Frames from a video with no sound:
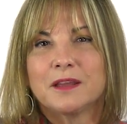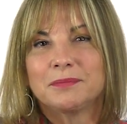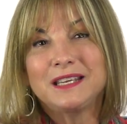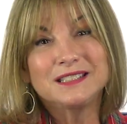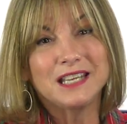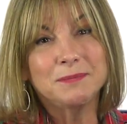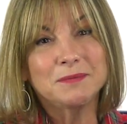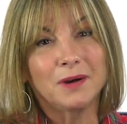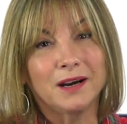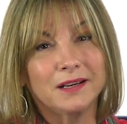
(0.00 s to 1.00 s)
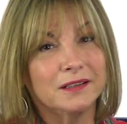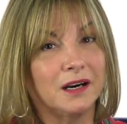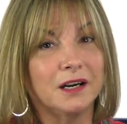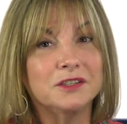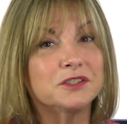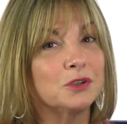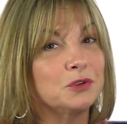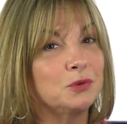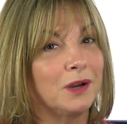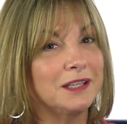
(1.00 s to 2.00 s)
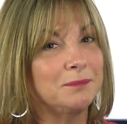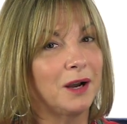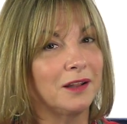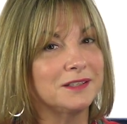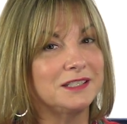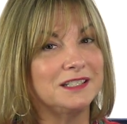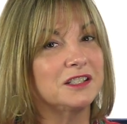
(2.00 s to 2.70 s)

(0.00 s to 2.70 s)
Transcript: Please keep in mind, unsold dwelling policies